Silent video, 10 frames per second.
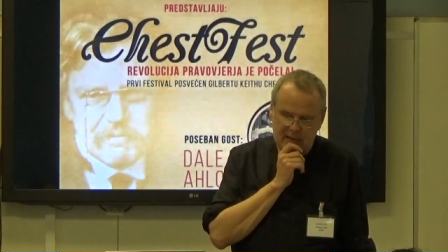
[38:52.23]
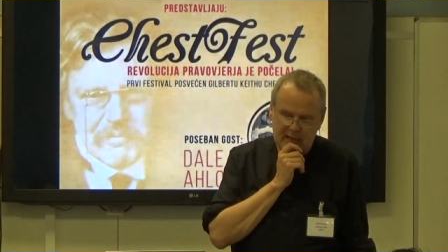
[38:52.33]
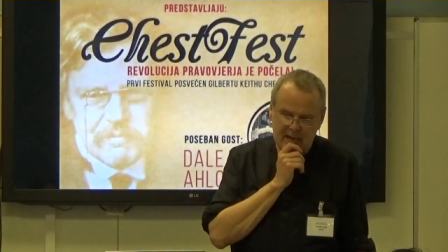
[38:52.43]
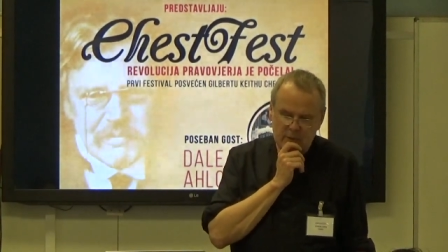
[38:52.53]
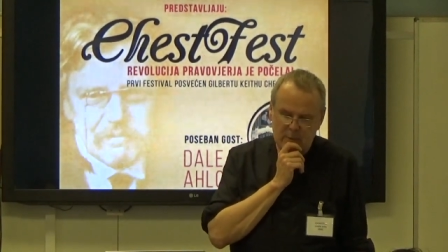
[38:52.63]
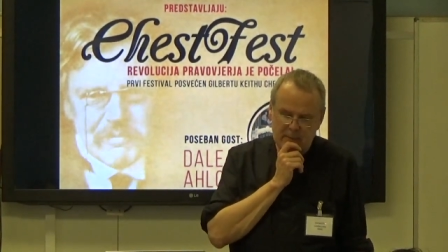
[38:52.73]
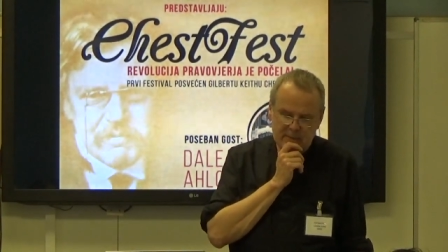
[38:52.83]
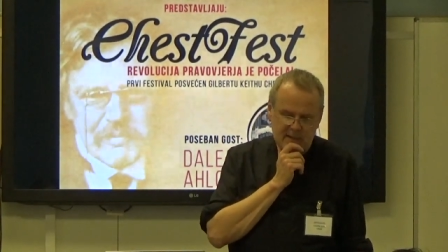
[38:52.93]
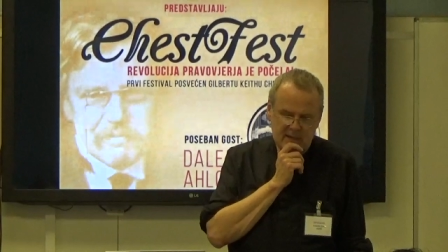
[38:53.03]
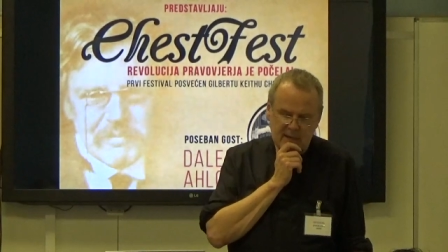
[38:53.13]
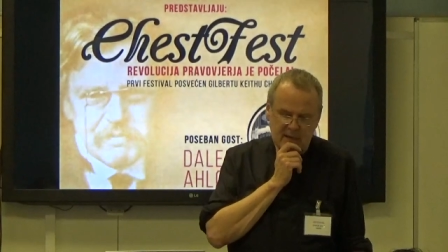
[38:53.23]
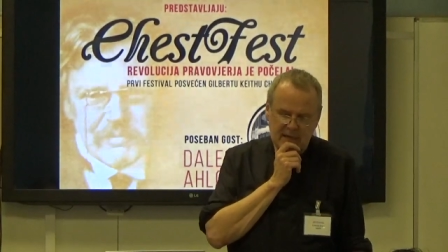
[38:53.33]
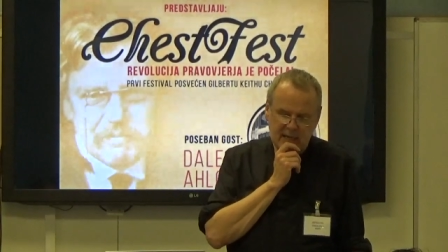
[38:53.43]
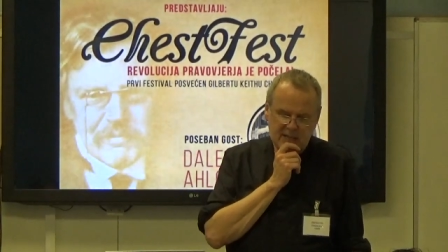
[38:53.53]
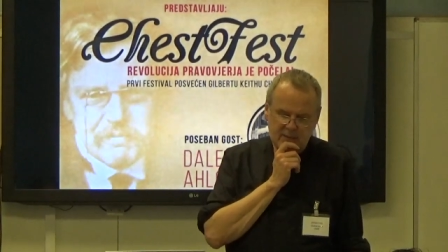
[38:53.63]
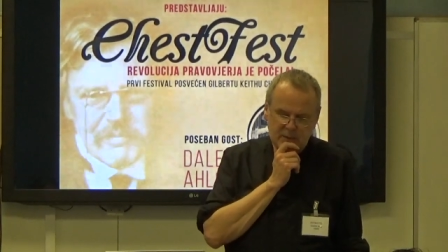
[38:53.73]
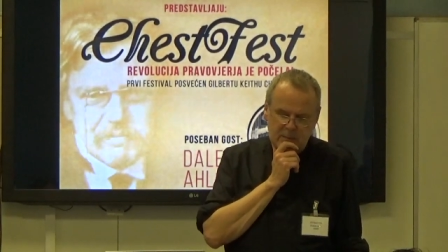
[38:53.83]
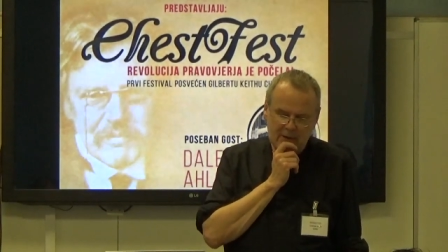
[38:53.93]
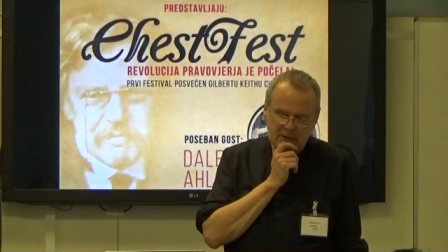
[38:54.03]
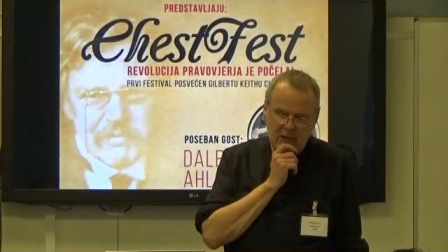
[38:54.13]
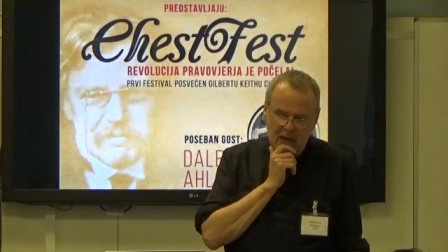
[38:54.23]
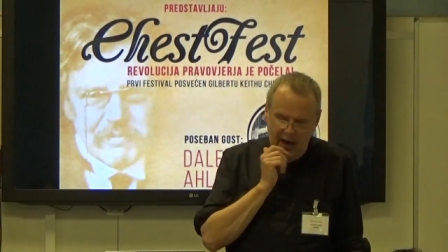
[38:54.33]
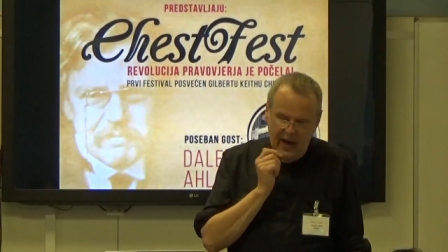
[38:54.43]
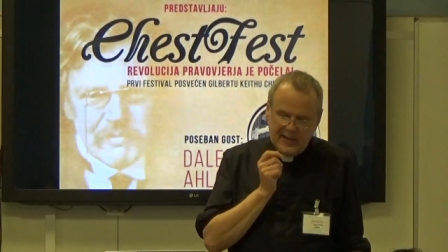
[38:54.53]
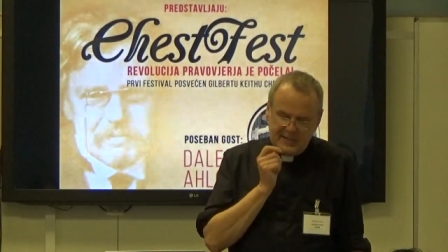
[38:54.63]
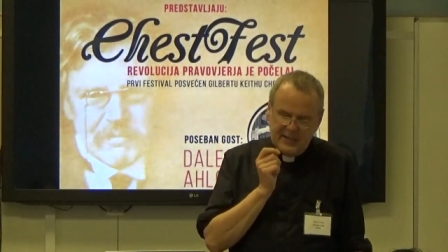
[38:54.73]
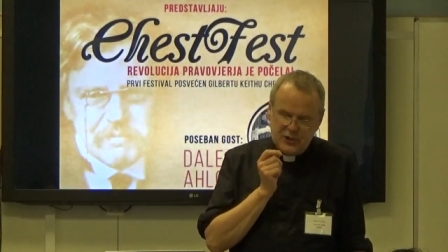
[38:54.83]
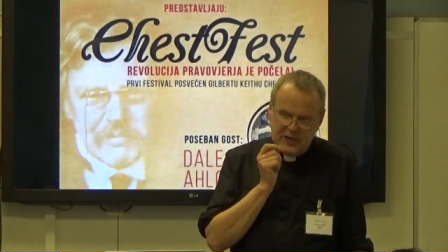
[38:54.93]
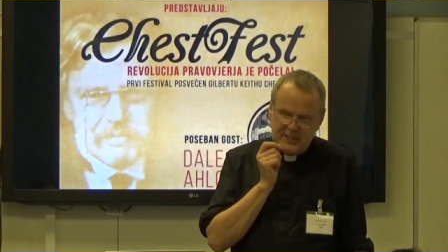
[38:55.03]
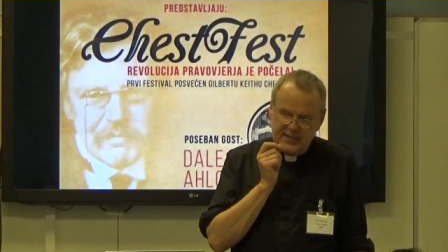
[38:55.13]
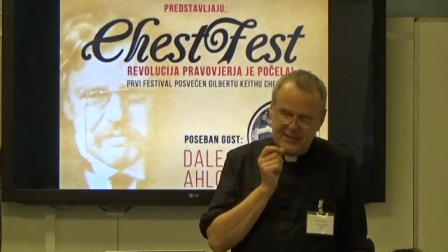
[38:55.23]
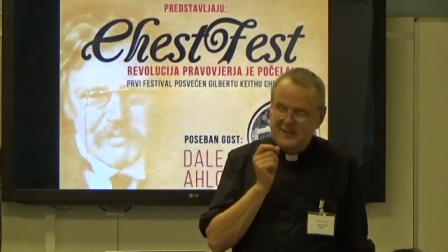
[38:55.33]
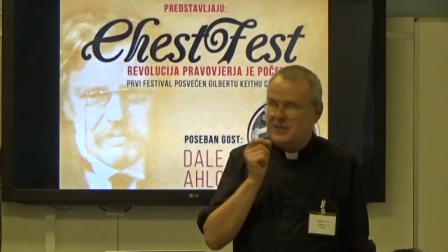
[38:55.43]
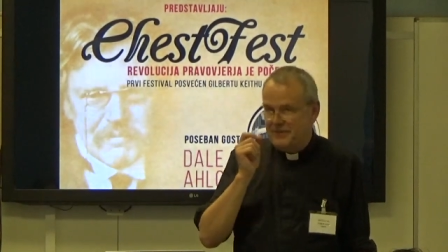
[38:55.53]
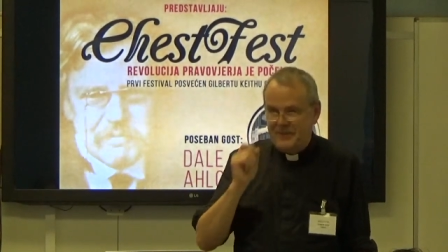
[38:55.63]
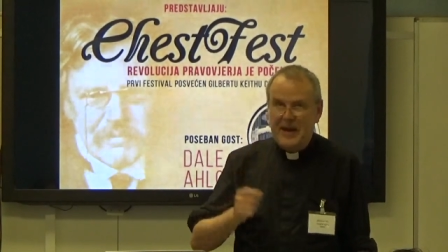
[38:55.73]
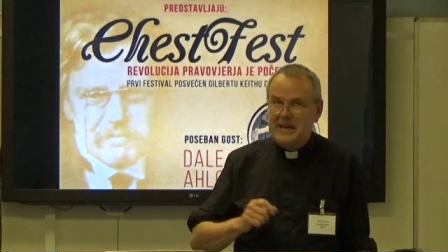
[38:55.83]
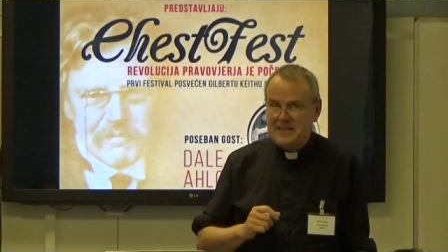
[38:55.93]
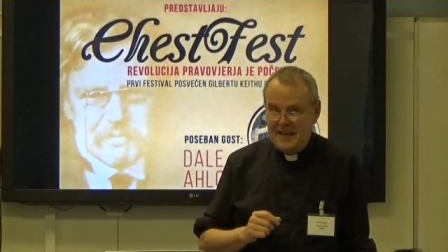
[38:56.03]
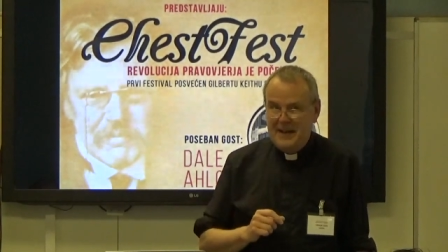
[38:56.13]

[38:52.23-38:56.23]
And he remembers in the early days of his marriage, asking Chesterton to find